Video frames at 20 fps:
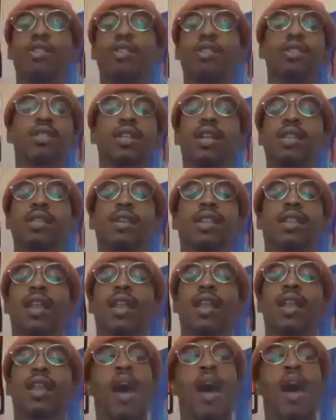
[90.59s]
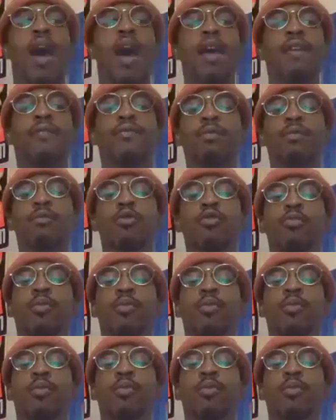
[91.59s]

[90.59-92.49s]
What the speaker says: bro, there's nothing like the hyphy movement.